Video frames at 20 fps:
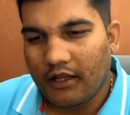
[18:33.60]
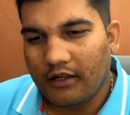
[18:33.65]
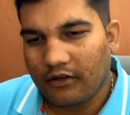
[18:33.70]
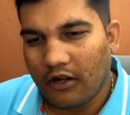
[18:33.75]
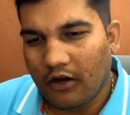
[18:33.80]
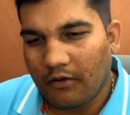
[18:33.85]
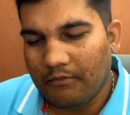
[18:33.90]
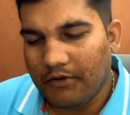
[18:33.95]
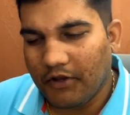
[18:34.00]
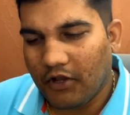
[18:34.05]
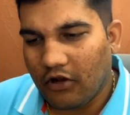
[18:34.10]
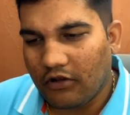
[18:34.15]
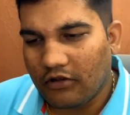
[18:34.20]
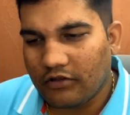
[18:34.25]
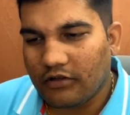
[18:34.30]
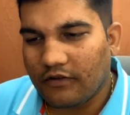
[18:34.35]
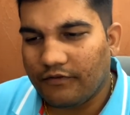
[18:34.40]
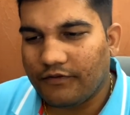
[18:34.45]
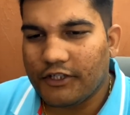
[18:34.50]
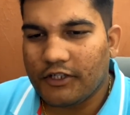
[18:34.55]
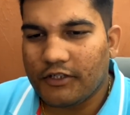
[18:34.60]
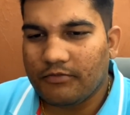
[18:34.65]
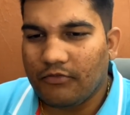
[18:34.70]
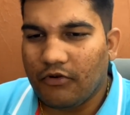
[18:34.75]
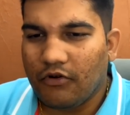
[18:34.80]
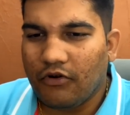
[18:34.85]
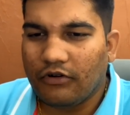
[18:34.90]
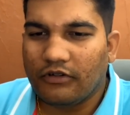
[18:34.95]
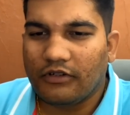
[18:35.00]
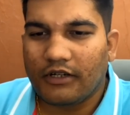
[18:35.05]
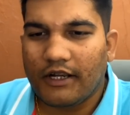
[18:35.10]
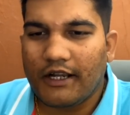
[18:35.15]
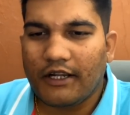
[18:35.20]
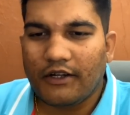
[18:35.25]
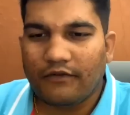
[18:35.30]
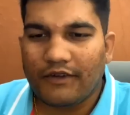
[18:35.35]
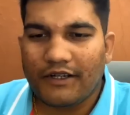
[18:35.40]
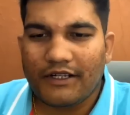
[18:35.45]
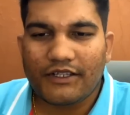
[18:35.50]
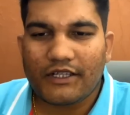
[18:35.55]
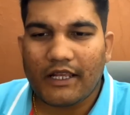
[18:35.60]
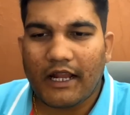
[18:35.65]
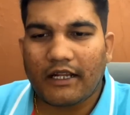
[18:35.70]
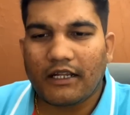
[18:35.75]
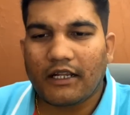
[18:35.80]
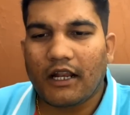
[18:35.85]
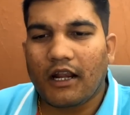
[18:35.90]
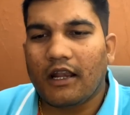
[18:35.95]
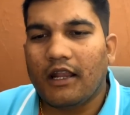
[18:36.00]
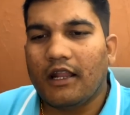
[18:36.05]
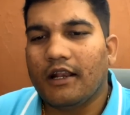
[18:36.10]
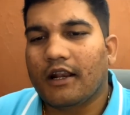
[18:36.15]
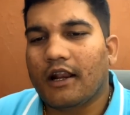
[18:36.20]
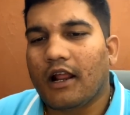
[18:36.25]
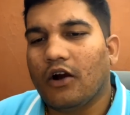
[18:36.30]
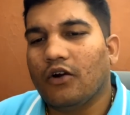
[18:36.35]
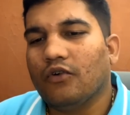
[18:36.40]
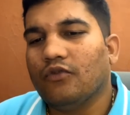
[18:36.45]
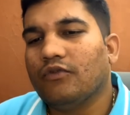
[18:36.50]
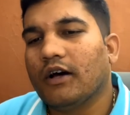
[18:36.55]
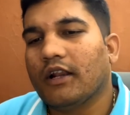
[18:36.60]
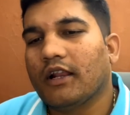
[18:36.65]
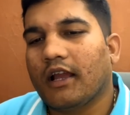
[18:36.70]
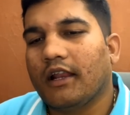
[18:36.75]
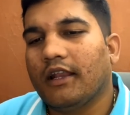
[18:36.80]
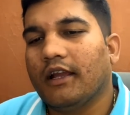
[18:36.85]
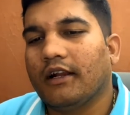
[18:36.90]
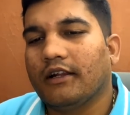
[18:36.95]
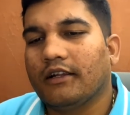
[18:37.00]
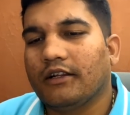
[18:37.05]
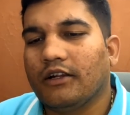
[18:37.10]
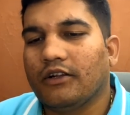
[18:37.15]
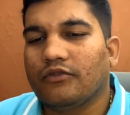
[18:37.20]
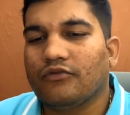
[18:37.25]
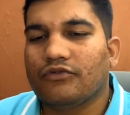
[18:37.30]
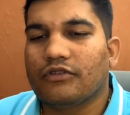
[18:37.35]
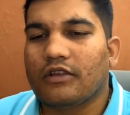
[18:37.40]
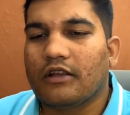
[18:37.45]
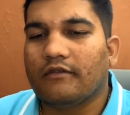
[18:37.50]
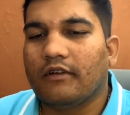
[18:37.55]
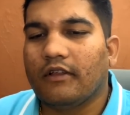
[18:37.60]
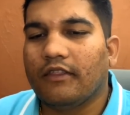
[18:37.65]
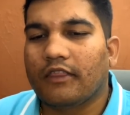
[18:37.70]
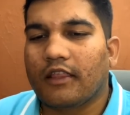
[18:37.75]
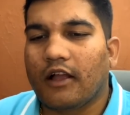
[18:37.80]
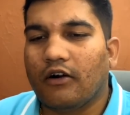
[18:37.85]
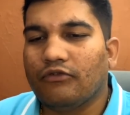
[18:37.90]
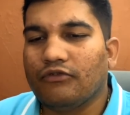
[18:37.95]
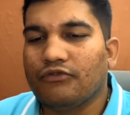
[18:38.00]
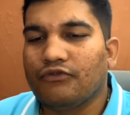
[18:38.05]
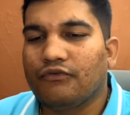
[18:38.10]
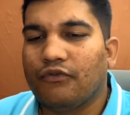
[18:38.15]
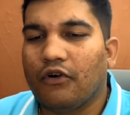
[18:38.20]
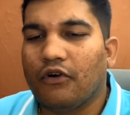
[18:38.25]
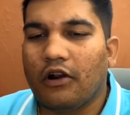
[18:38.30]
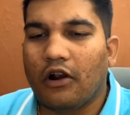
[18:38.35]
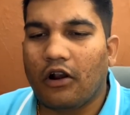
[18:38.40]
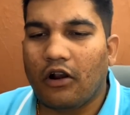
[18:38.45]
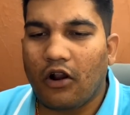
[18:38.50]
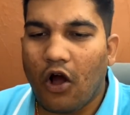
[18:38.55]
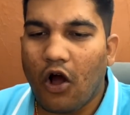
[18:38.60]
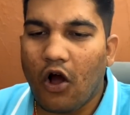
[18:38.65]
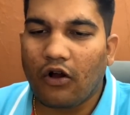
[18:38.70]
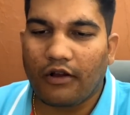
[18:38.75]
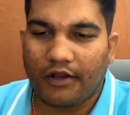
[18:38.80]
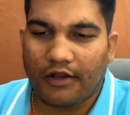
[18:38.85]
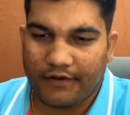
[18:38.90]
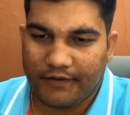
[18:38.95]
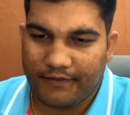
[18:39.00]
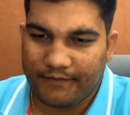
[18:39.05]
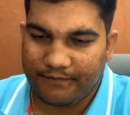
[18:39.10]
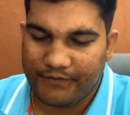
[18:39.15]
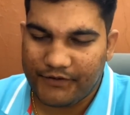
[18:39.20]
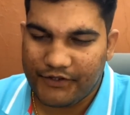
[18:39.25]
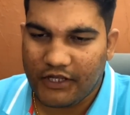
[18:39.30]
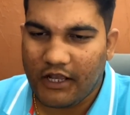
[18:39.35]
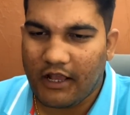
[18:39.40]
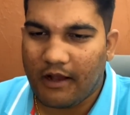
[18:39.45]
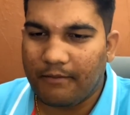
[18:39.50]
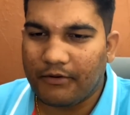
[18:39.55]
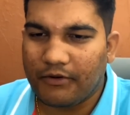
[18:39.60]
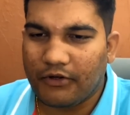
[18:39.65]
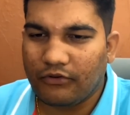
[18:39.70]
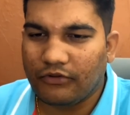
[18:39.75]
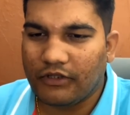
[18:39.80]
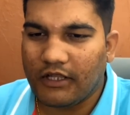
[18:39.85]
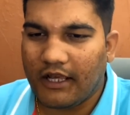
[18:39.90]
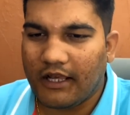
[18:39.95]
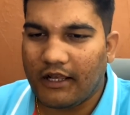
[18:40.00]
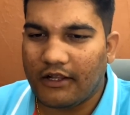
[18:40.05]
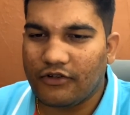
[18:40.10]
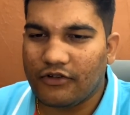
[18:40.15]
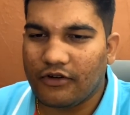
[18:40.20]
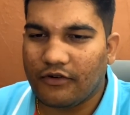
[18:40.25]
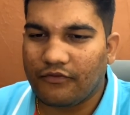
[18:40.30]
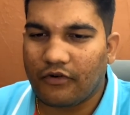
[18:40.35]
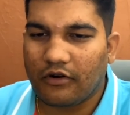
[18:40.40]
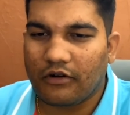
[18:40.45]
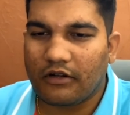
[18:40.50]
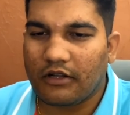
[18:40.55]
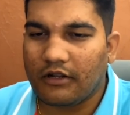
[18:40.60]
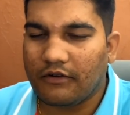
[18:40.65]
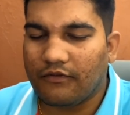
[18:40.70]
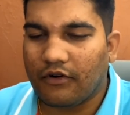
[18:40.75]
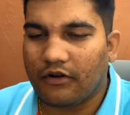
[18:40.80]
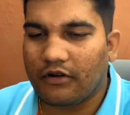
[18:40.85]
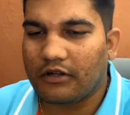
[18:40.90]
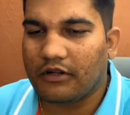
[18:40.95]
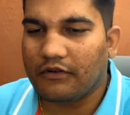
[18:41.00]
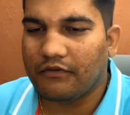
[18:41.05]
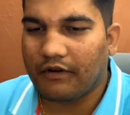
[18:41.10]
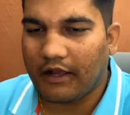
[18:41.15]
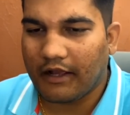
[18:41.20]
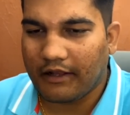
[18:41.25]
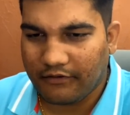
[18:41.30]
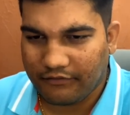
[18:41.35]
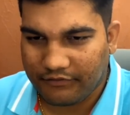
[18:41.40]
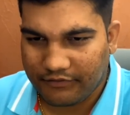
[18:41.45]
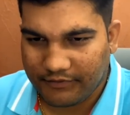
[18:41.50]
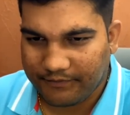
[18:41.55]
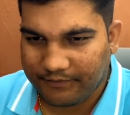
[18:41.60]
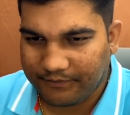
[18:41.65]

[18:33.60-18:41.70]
Now, because of the smoke trait, when Saturn and Rahu are connected to seventh house for long, say up to the age of forty, forty-five,